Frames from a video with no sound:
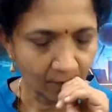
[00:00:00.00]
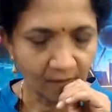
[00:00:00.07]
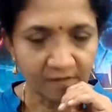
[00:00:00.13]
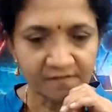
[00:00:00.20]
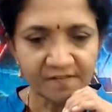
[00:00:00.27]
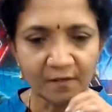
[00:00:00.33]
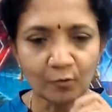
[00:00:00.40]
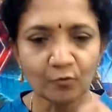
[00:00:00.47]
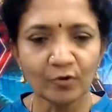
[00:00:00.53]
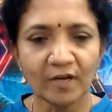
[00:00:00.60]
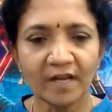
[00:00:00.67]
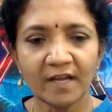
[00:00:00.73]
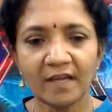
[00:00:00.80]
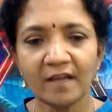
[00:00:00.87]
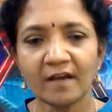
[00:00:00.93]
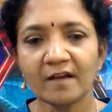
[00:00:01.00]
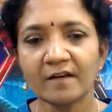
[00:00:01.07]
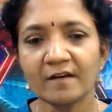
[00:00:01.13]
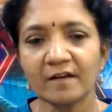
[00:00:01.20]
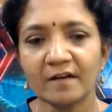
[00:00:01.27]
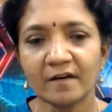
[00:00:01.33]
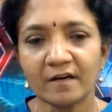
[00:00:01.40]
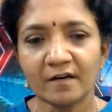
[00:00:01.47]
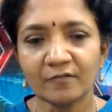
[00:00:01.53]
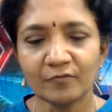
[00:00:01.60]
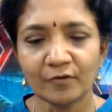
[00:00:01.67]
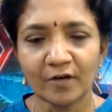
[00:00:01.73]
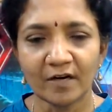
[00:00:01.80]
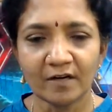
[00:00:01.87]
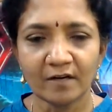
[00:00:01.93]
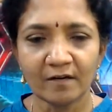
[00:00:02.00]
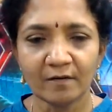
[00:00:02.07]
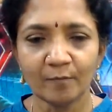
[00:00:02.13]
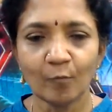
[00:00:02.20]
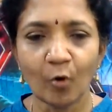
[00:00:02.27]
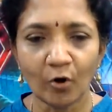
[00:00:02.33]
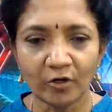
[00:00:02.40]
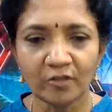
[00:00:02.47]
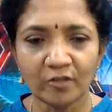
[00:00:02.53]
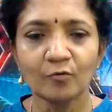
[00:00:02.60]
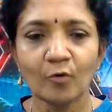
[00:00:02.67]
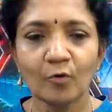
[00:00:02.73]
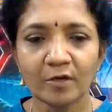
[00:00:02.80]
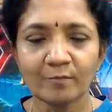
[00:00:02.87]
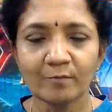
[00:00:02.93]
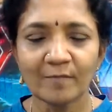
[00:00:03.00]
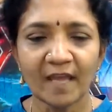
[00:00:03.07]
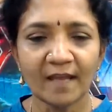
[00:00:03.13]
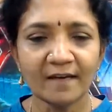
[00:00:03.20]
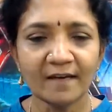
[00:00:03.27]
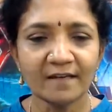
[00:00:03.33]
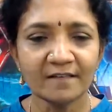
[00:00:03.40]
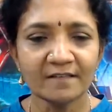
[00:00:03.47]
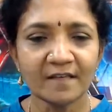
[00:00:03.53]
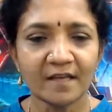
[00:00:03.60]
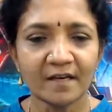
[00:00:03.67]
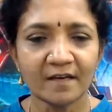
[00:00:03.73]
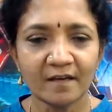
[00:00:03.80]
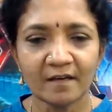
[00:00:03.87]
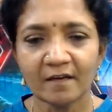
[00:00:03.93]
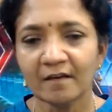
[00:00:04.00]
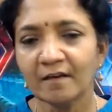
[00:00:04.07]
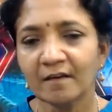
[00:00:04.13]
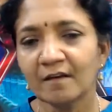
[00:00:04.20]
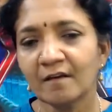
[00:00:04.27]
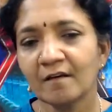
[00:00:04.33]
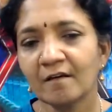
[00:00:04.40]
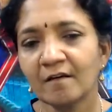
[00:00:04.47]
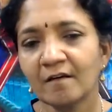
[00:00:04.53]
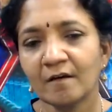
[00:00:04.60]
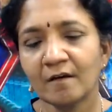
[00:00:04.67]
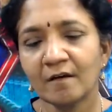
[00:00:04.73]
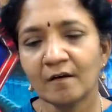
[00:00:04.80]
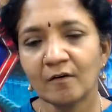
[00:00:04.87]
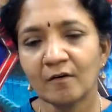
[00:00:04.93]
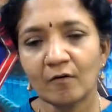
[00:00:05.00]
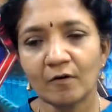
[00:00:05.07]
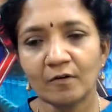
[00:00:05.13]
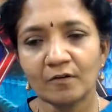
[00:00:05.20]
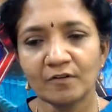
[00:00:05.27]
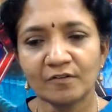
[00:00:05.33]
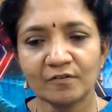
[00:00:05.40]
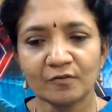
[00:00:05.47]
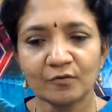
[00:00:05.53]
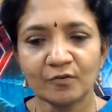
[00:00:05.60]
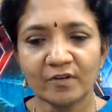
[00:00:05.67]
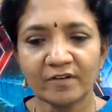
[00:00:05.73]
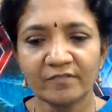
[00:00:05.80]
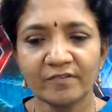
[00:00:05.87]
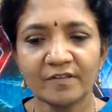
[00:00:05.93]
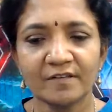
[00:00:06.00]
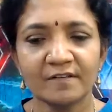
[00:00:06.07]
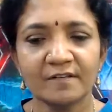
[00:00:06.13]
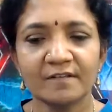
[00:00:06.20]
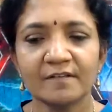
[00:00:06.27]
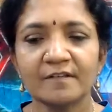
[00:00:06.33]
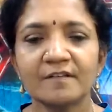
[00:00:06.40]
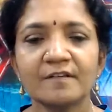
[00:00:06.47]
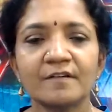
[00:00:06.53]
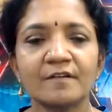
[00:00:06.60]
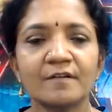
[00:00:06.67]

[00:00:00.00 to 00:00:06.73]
Sakurai and for modern quantum mechanics, and also Griffiths